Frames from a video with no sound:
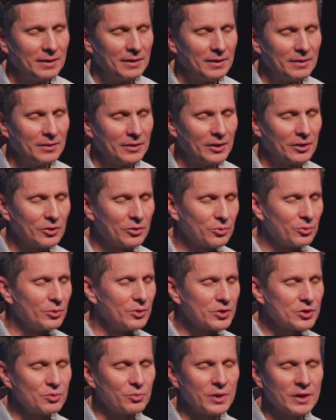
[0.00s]
that through
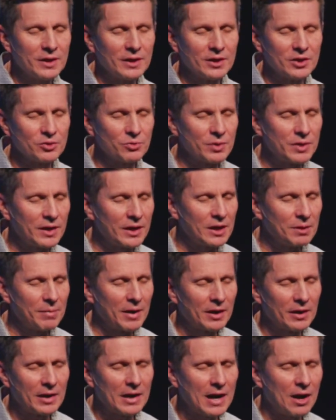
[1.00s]
this weekend, as we think
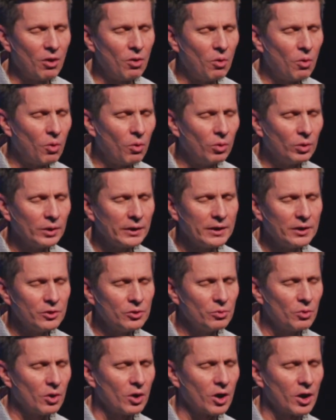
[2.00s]
about how holy
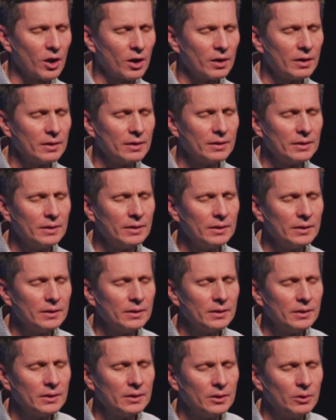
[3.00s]
you are,
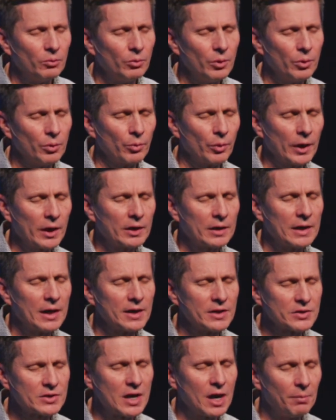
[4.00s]
we
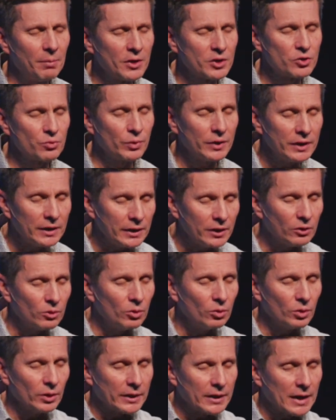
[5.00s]
recognize how much we need a
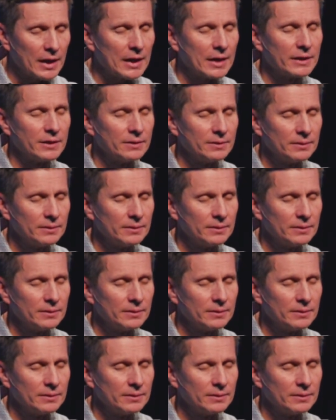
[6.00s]
holy God